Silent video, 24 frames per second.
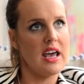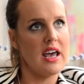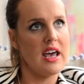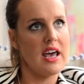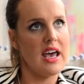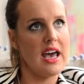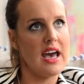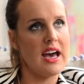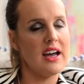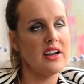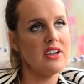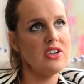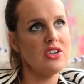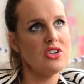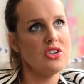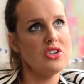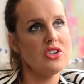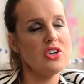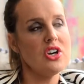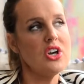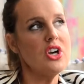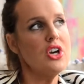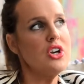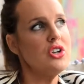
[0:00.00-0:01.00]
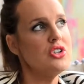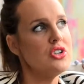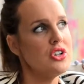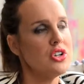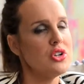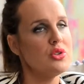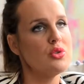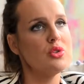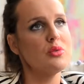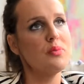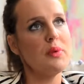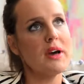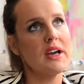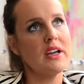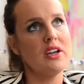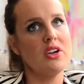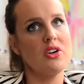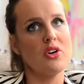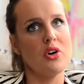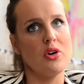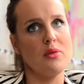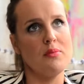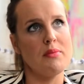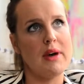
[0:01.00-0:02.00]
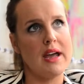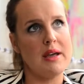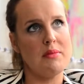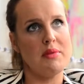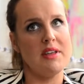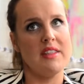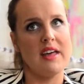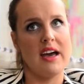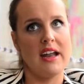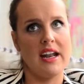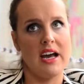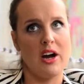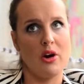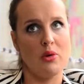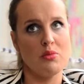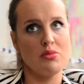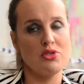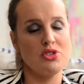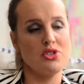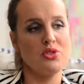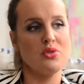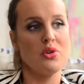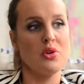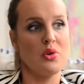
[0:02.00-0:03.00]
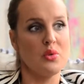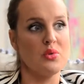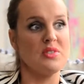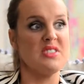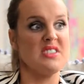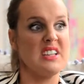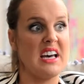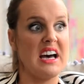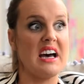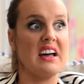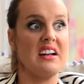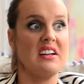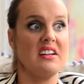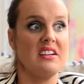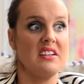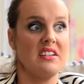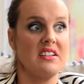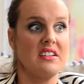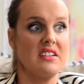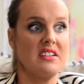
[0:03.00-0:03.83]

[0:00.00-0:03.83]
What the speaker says: how did you, do you look back and go, maybe that helped you, or was that